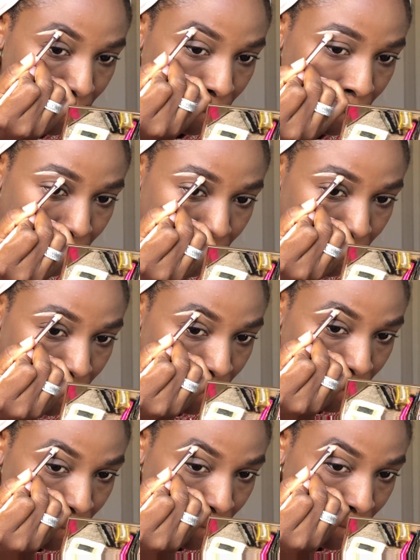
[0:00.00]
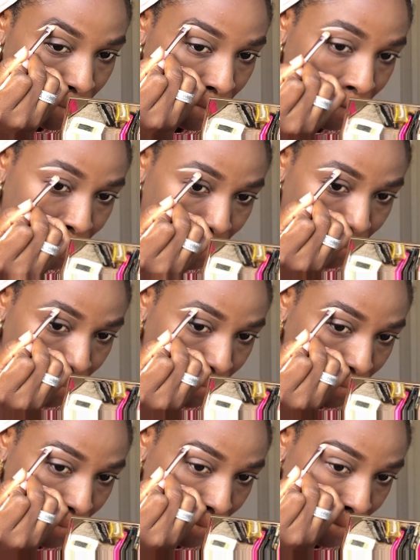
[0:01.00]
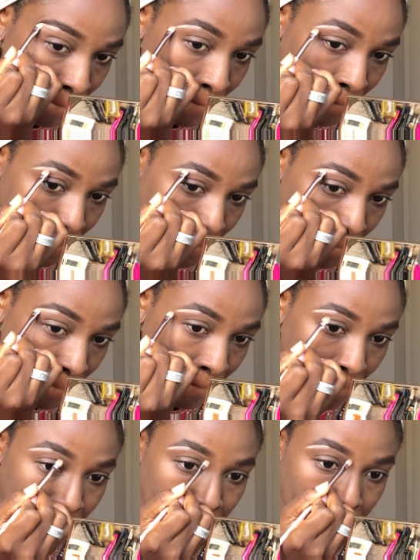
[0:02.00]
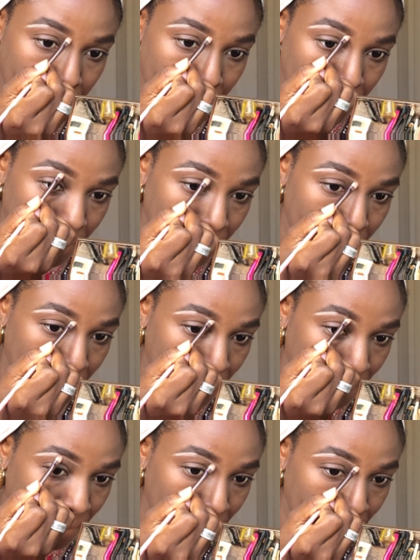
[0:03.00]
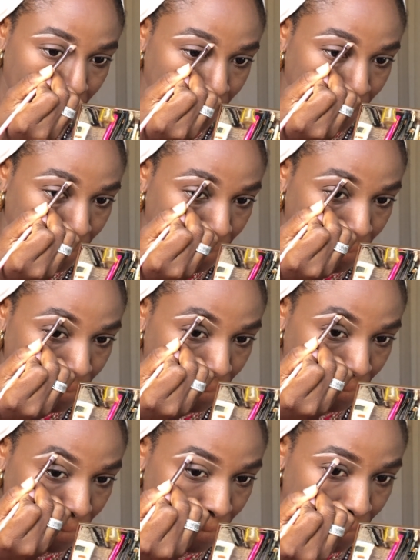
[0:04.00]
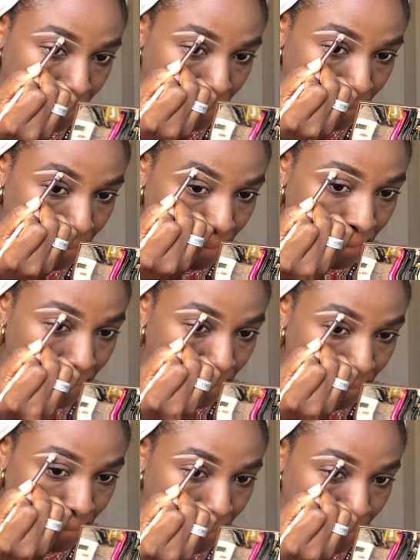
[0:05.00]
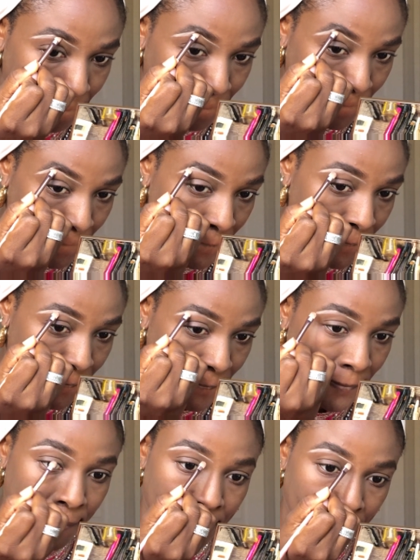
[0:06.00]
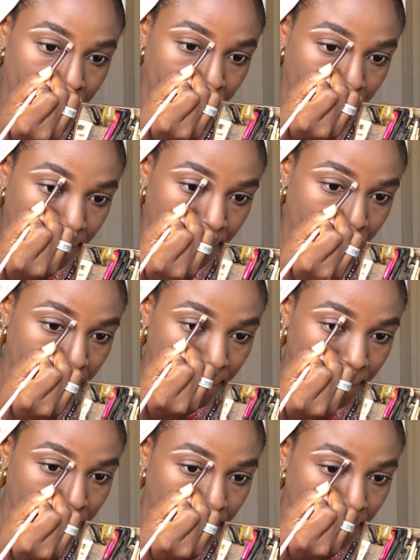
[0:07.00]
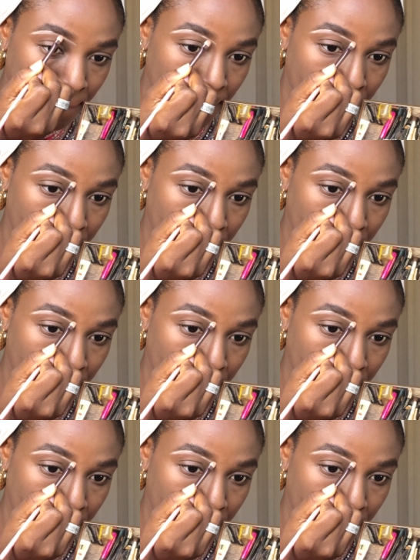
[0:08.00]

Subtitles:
winning, winning. Fights and fights will keep trust. And you make me wanna say,